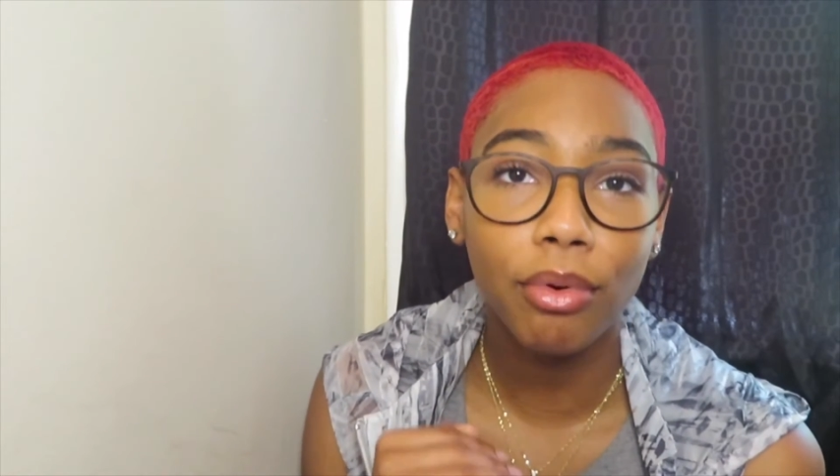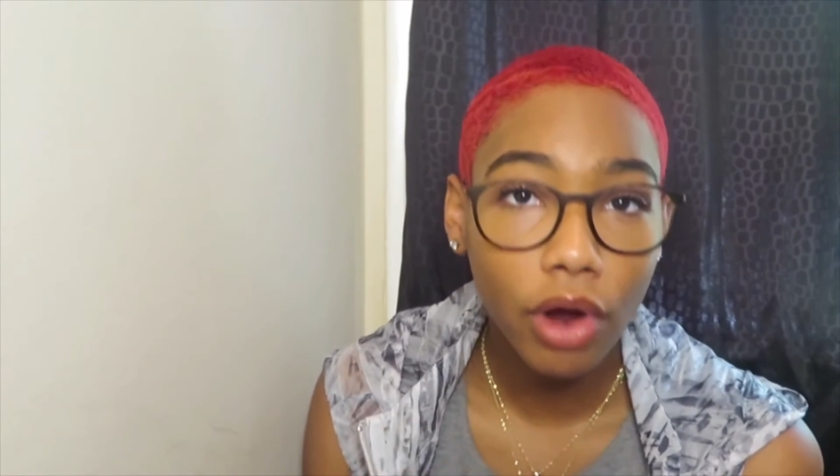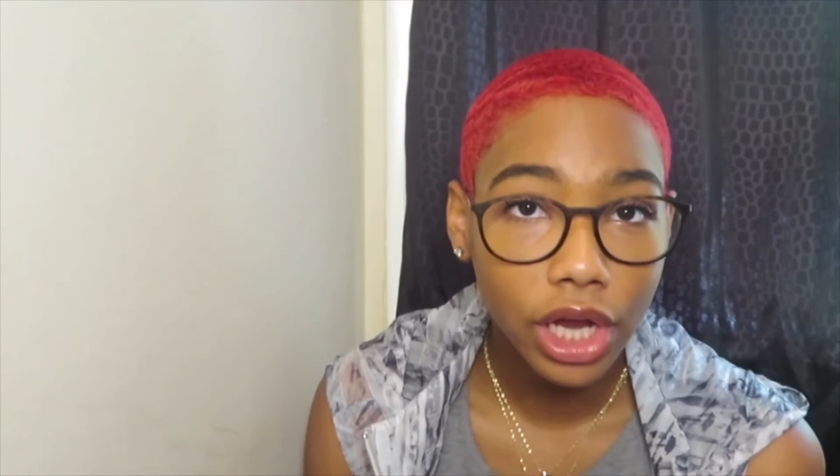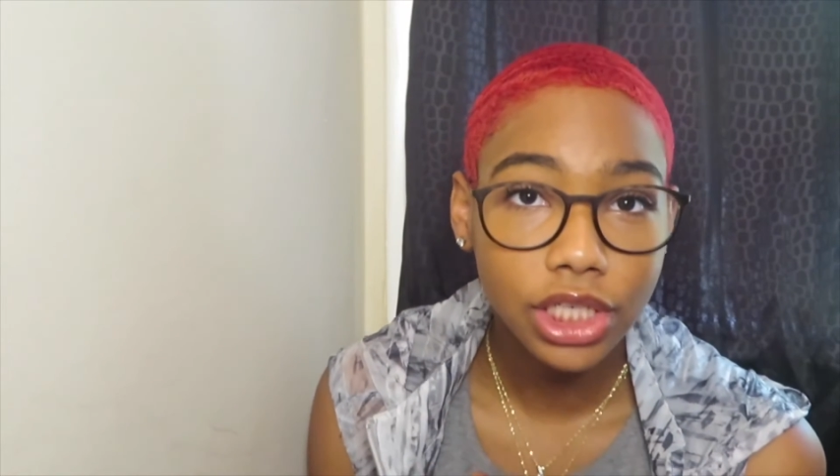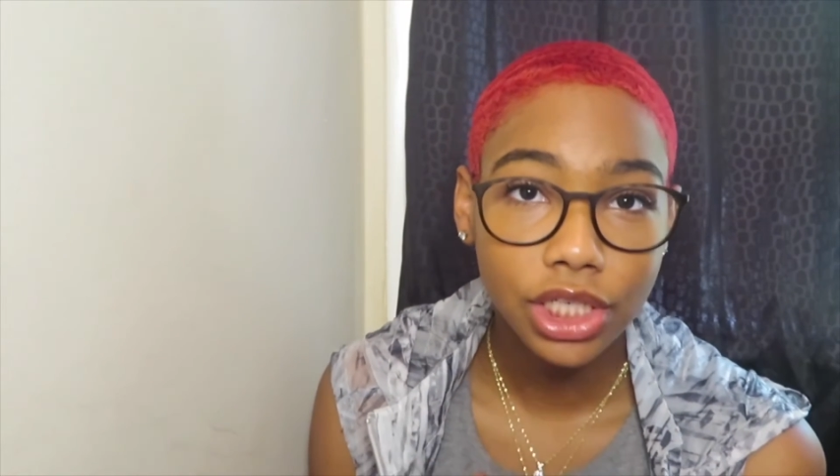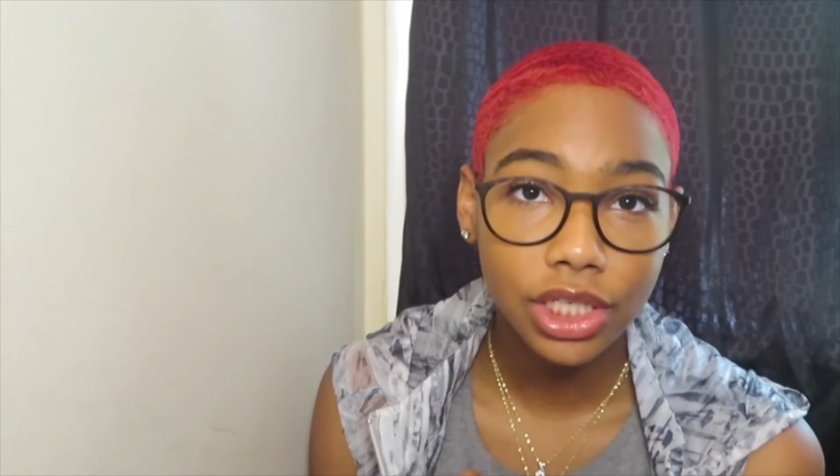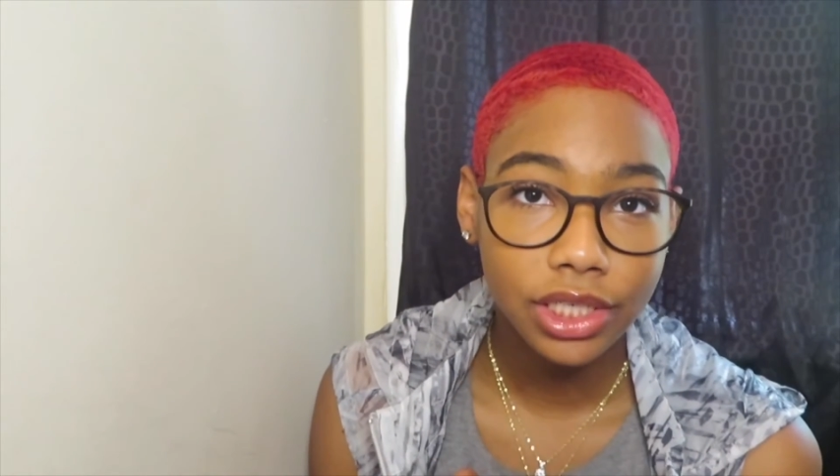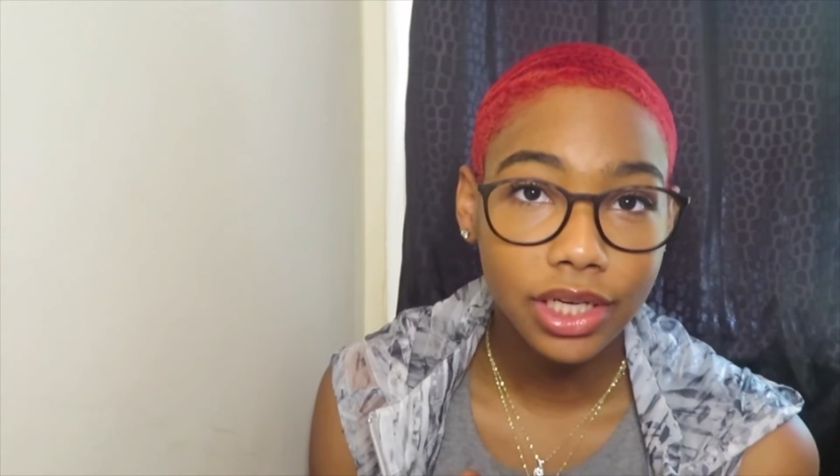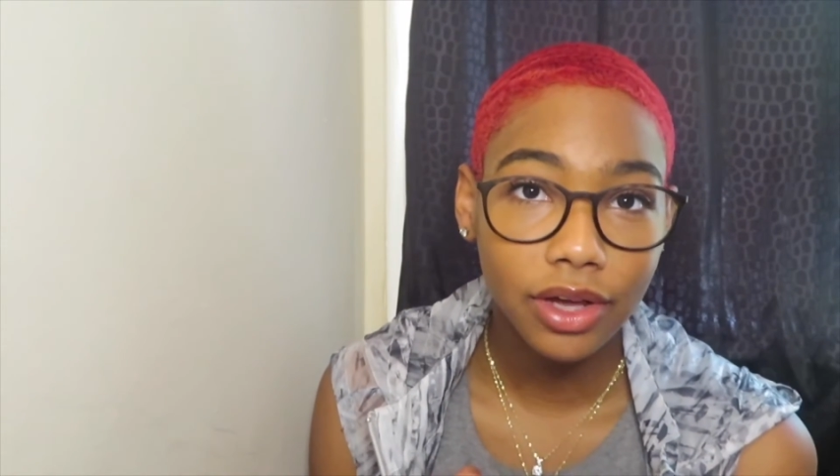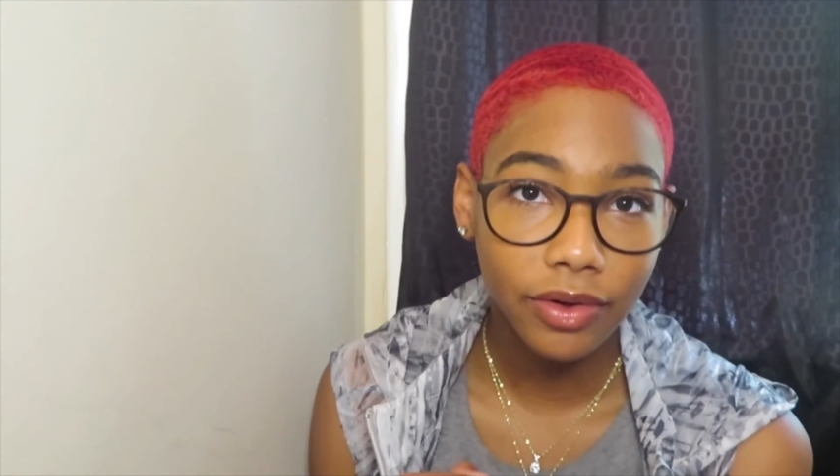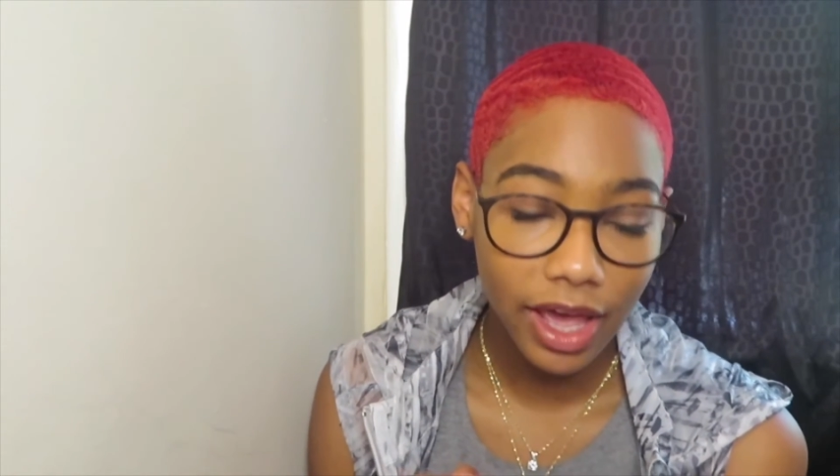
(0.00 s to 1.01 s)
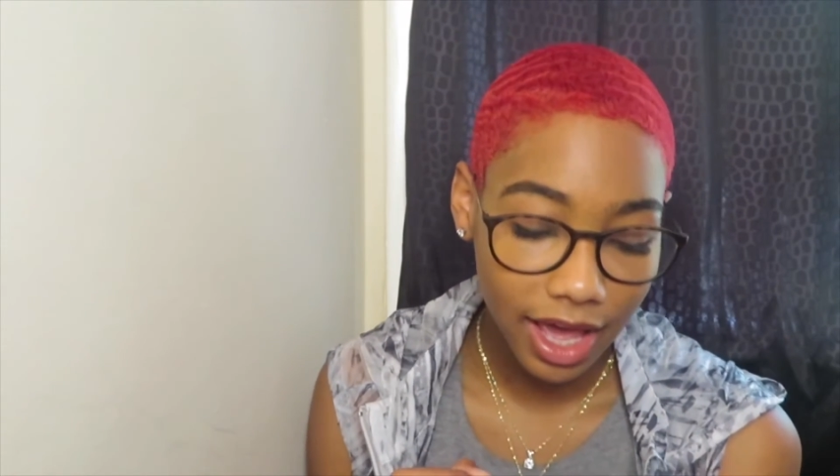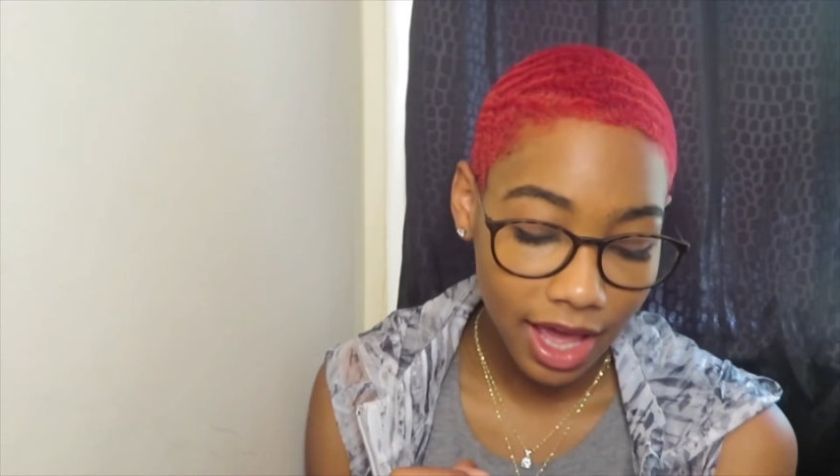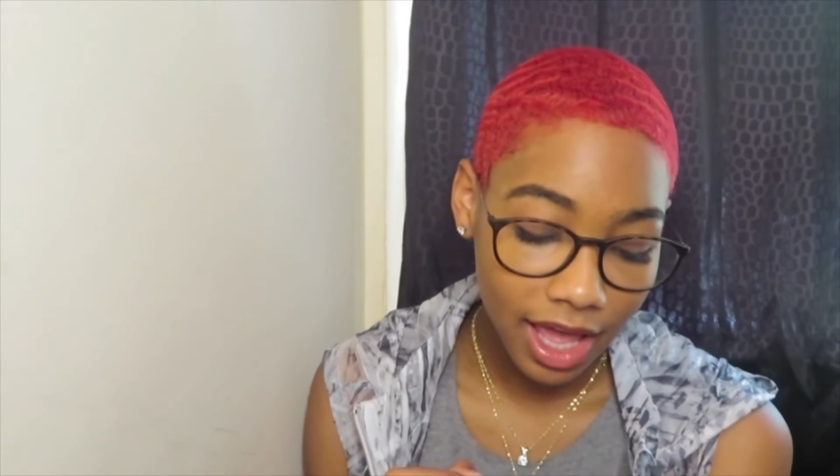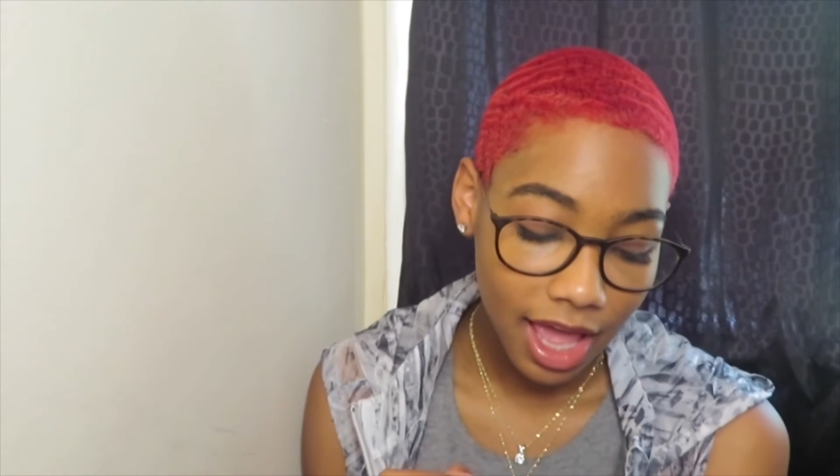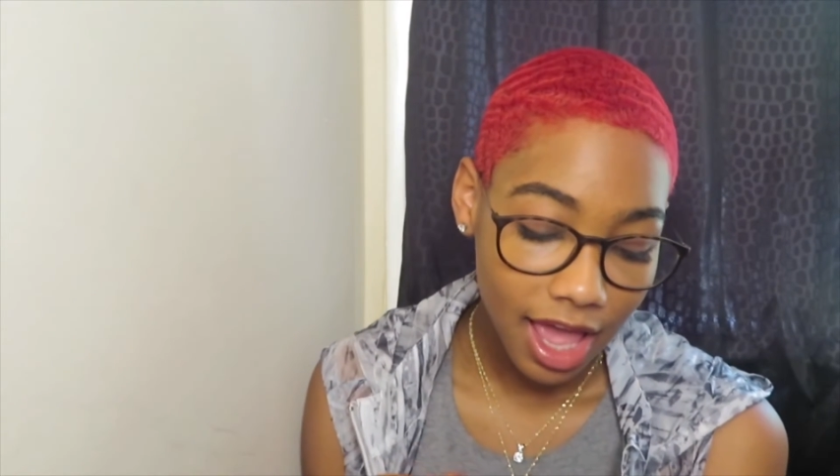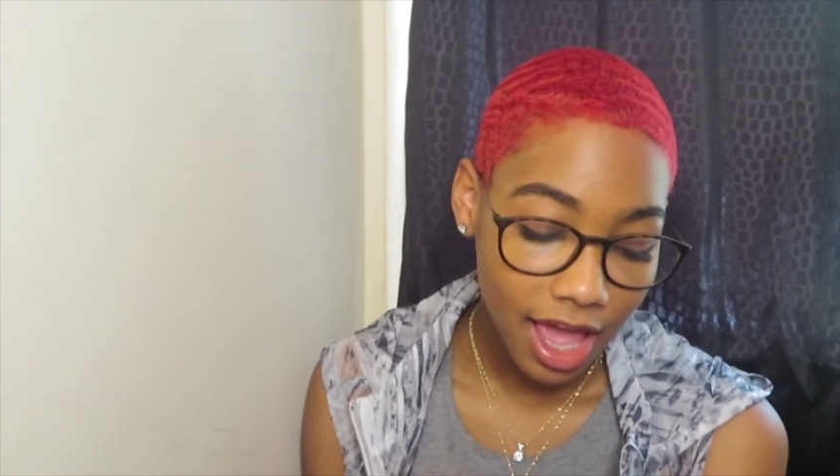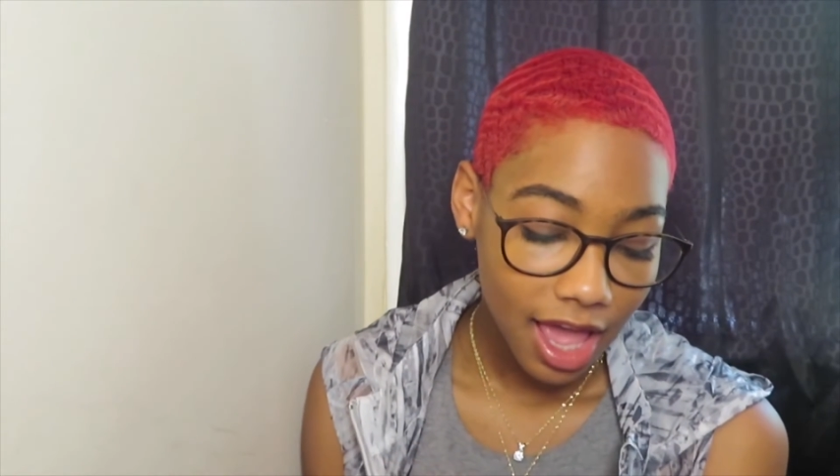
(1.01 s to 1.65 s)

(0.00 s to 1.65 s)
brush, okay?